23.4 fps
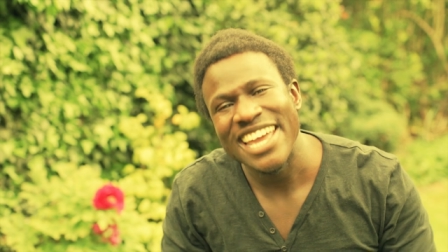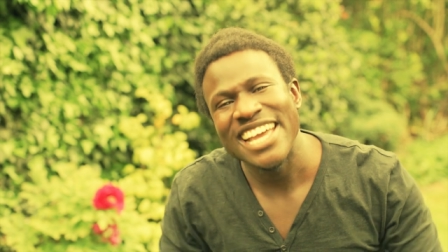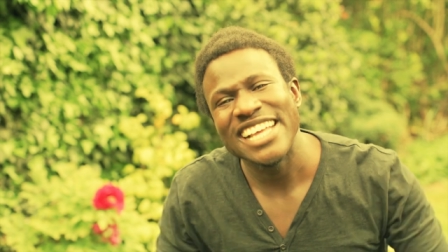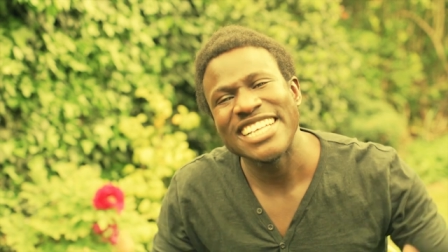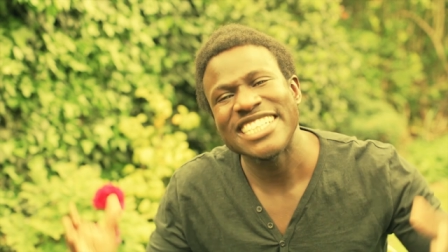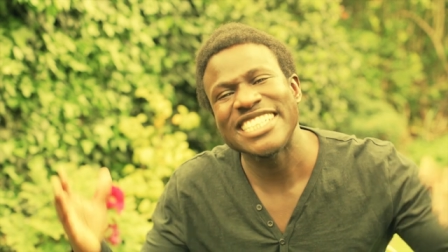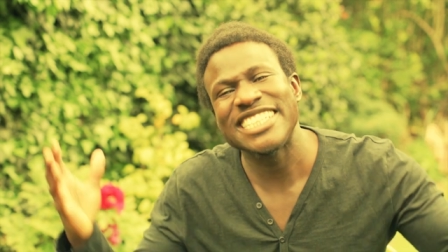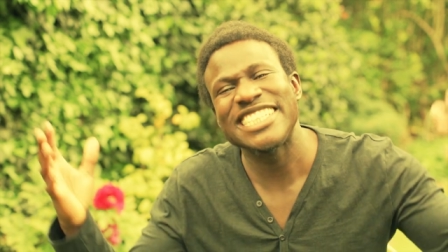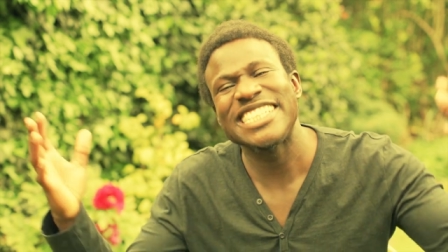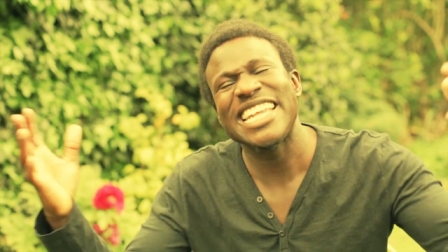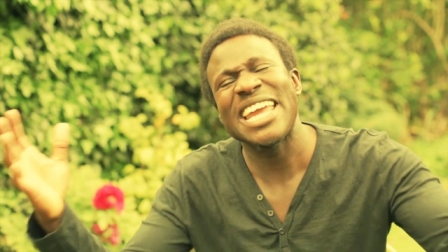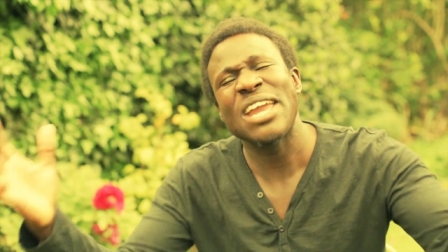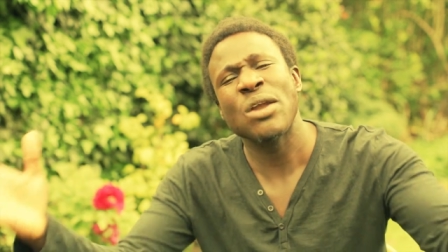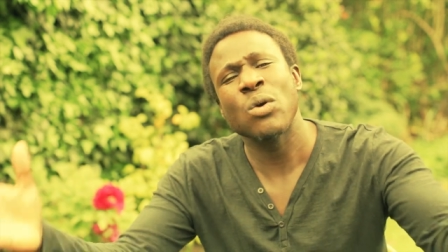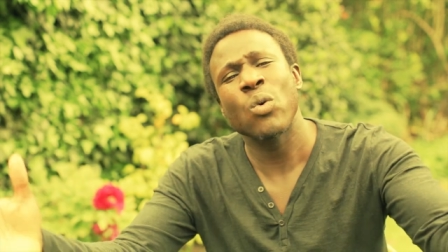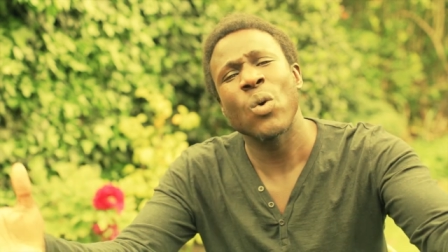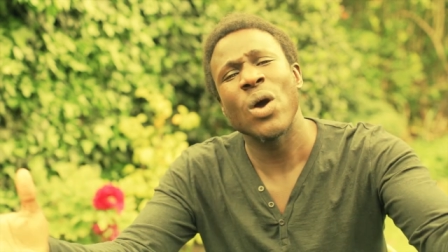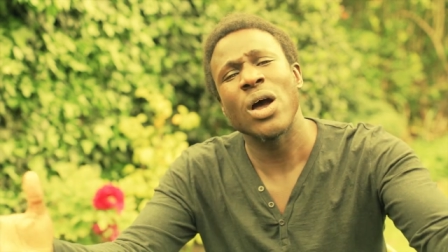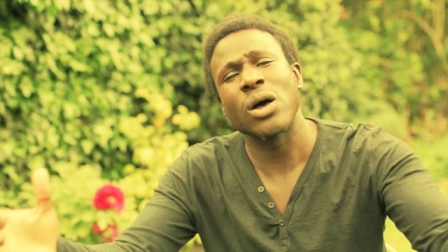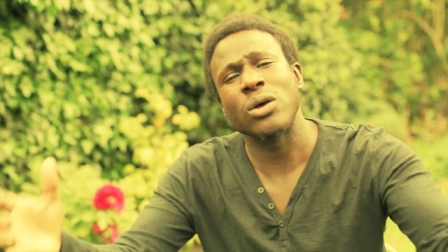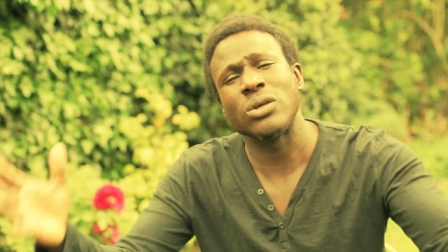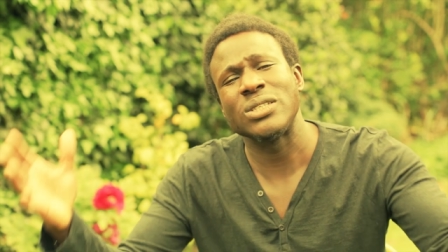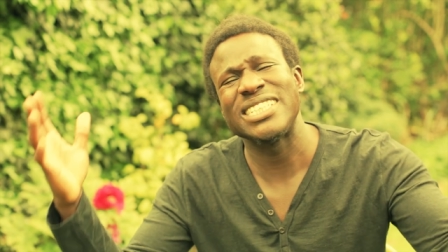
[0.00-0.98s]
Stay
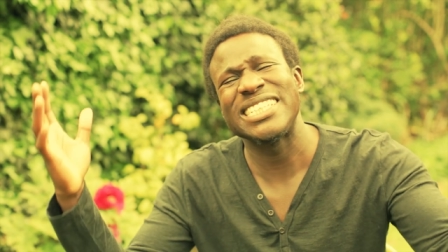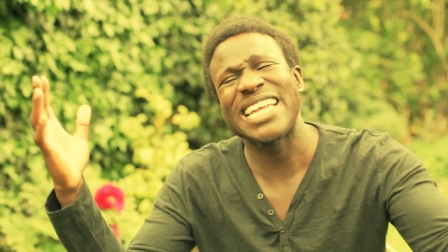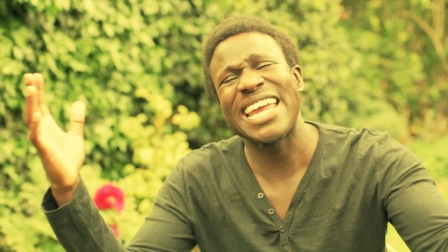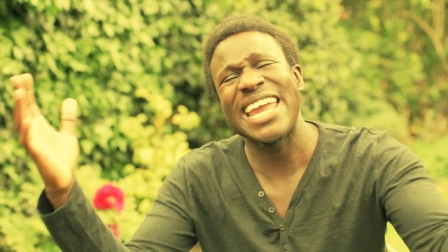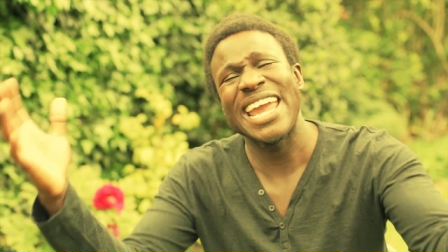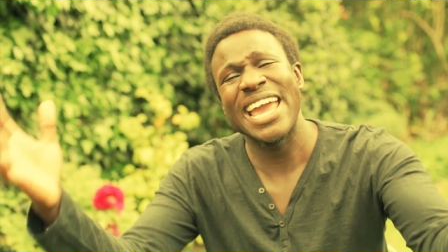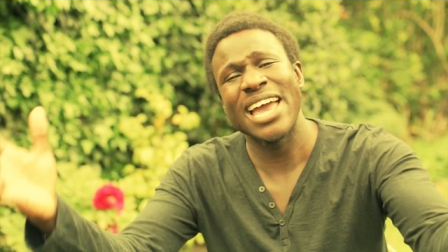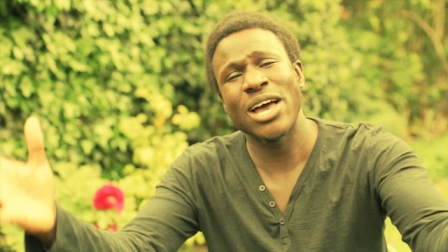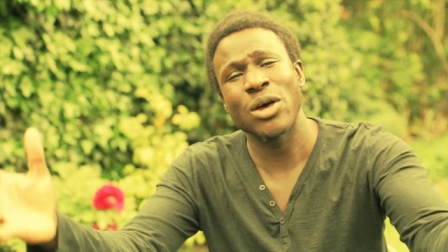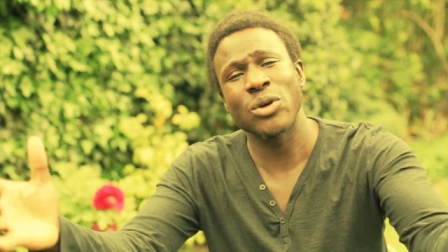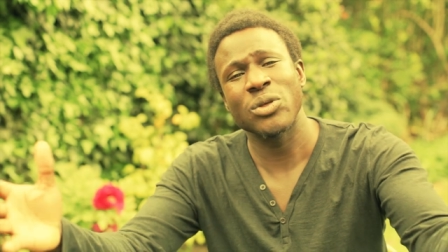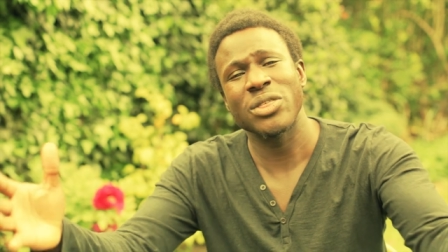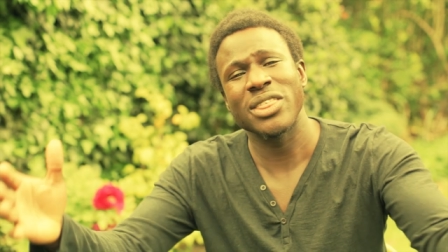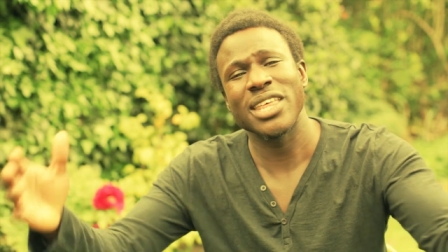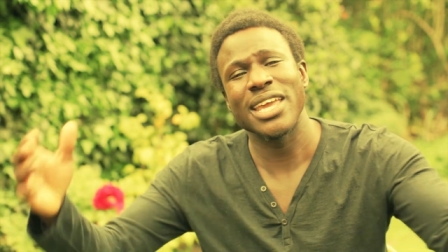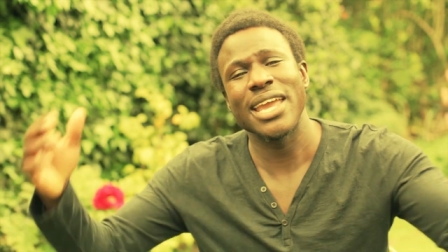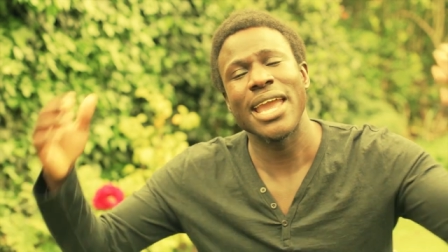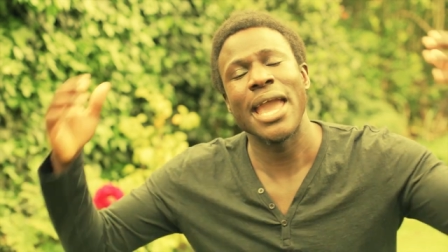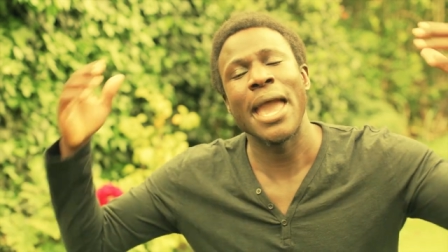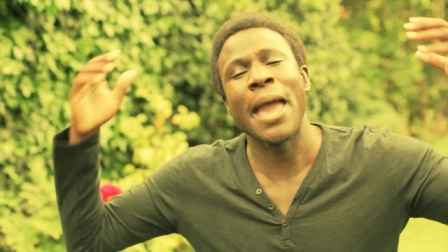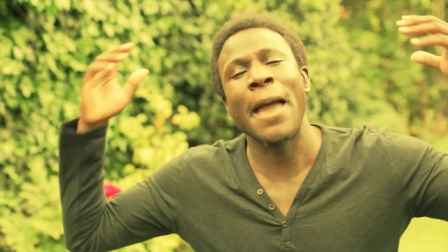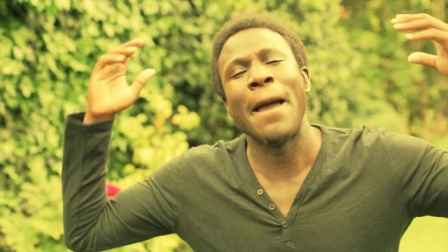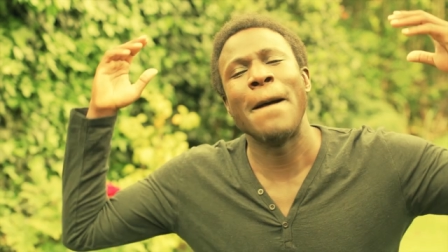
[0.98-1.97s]
well, stay healthy.
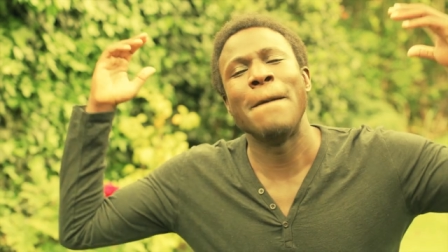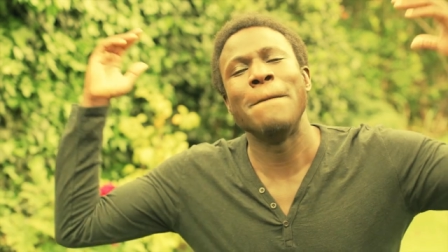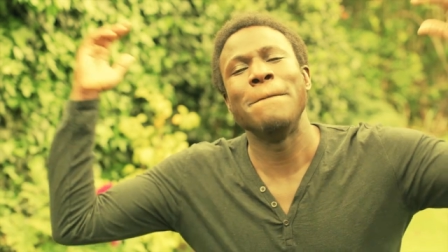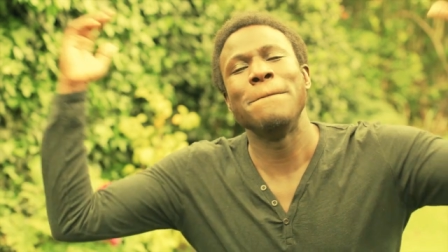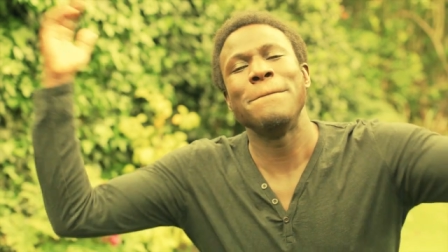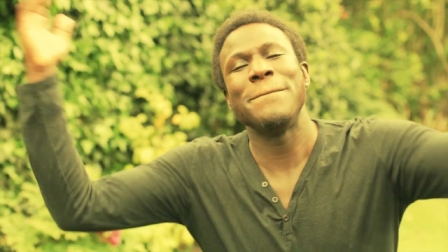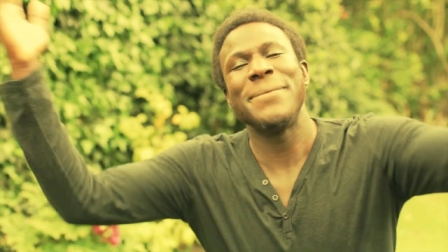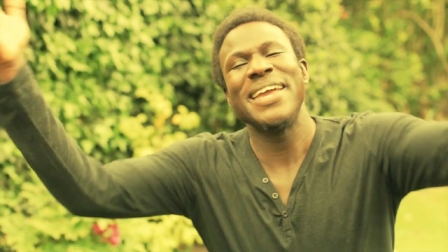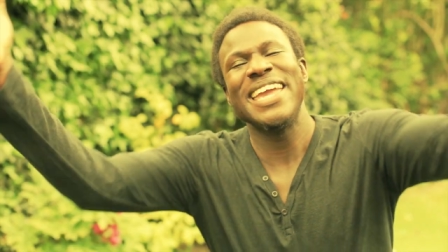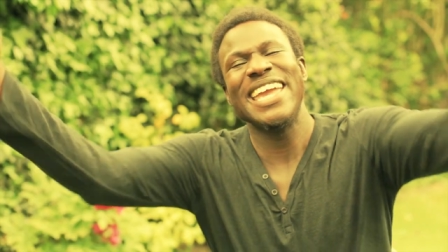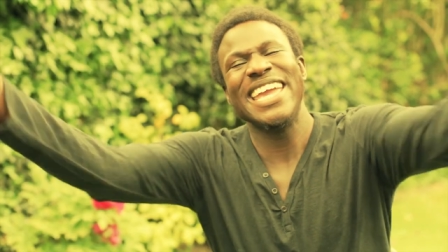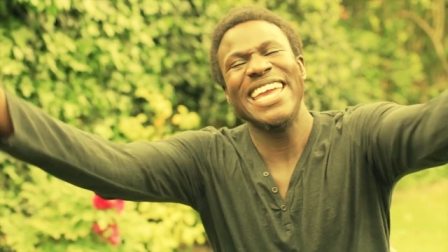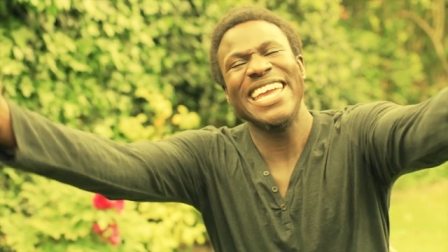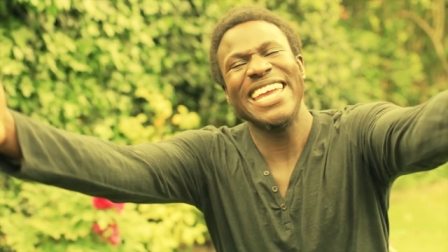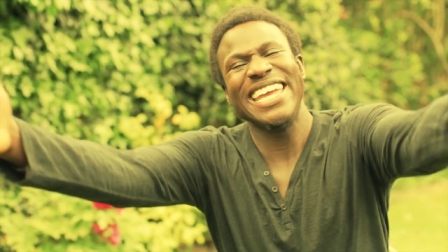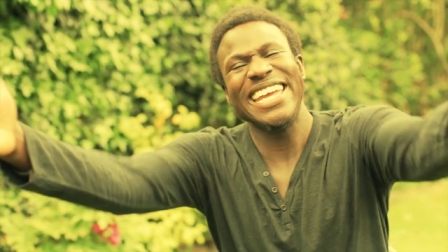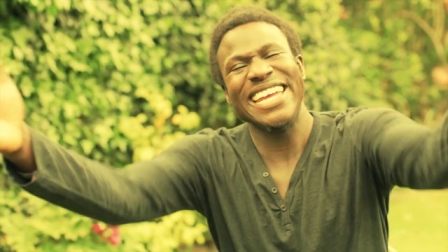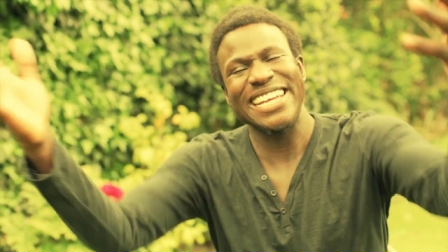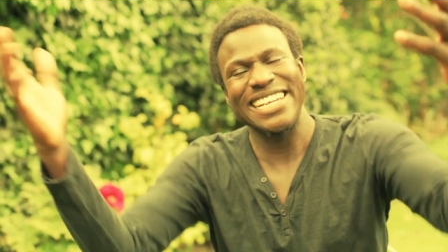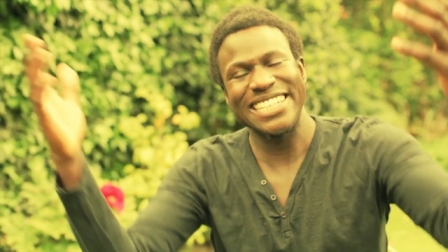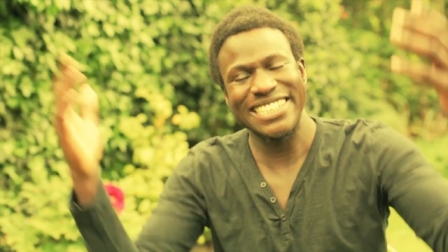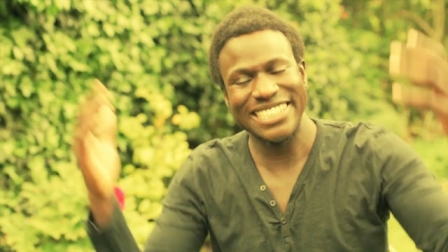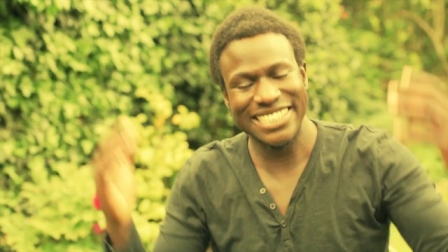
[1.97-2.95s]

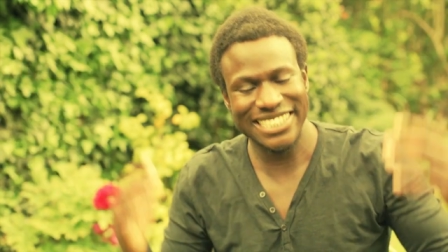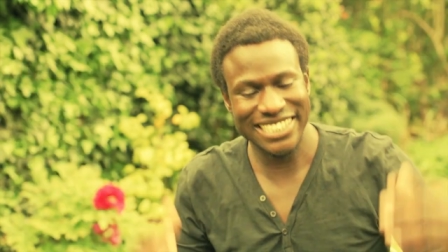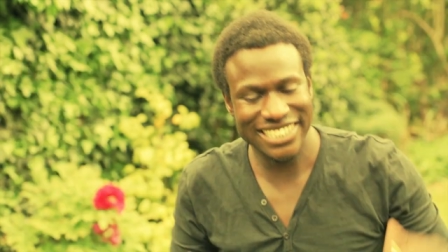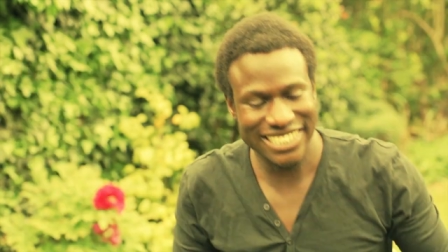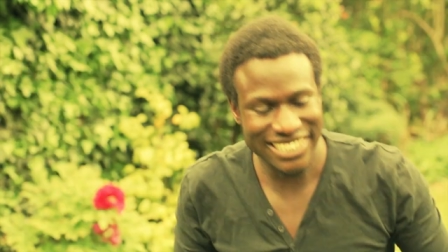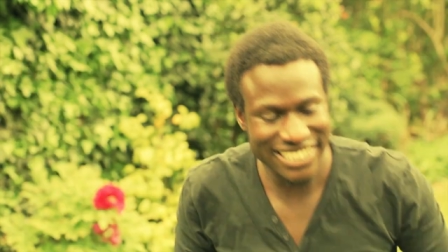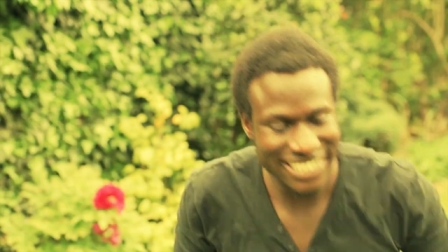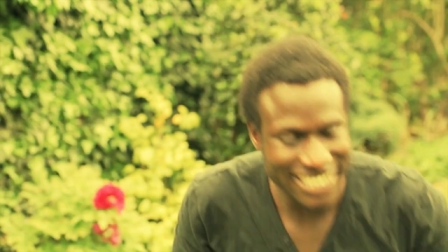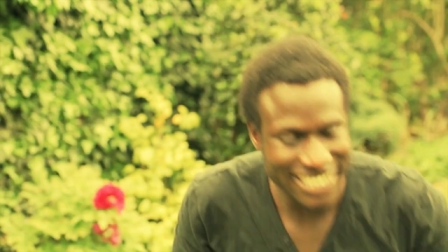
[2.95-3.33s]
Peace.